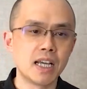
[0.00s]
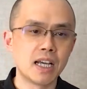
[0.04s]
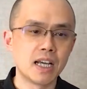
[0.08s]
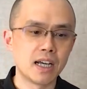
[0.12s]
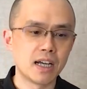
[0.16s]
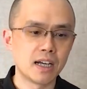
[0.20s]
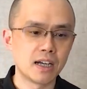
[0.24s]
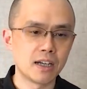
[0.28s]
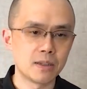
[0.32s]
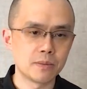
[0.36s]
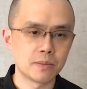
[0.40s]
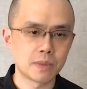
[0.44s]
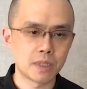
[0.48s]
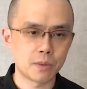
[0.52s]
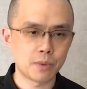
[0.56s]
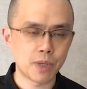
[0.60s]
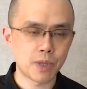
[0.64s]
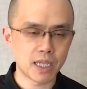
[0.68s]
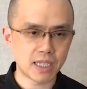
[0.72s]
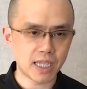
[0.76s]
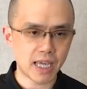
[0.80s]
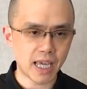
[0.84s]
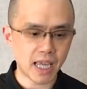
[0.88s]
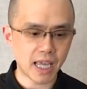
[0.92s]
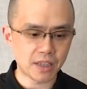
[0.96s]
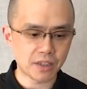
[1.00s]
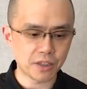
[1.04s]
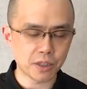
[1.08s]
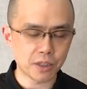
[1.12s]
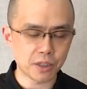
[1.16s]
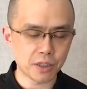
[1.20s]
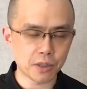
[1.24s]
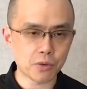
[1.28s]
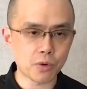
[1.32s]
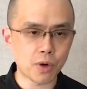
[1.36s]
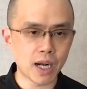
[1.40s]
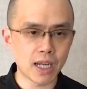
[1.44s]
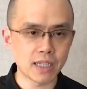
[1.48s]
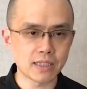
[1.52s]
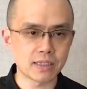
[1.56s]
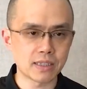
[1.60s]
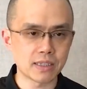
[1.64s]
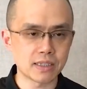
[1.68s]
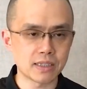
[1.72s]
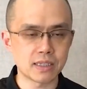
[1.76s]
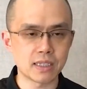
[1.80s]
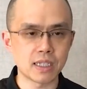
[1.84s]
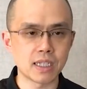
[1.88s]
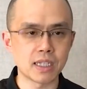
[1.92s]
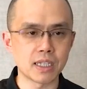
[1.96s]
The way they handled the
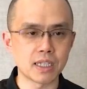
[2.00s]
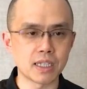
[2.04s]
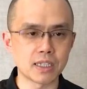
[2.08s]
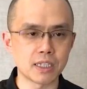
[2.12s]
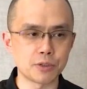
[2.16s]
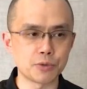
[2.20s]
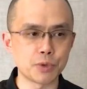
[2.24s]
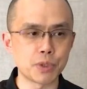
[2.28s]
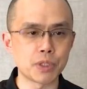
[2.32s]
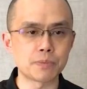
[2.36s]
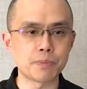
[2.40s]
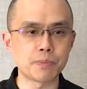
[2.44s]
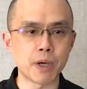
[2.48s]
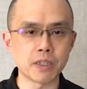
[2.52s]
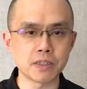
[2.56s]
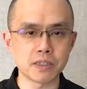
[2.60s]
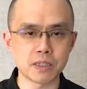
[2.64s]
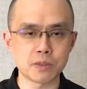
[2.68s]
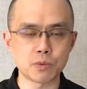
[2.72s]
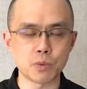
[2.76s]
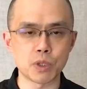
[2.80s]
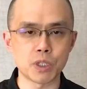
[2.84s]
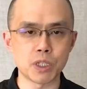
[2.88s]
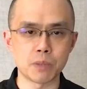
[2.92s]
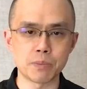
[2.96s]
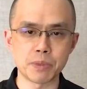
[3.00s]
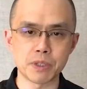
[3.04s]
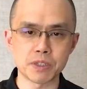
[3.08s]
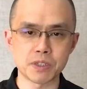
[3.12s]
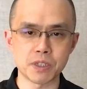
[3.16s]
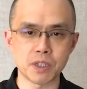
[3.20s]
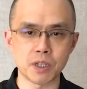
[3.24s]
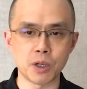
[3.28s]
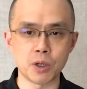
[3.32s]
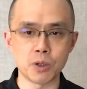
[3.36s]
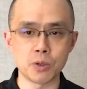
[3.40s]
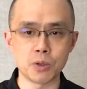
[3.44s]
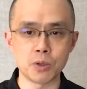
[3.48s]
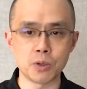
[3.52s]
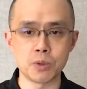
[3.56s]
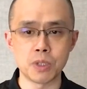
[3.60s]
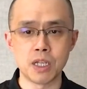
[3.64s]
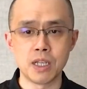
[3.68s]
crisis, the responses were a little bit slow.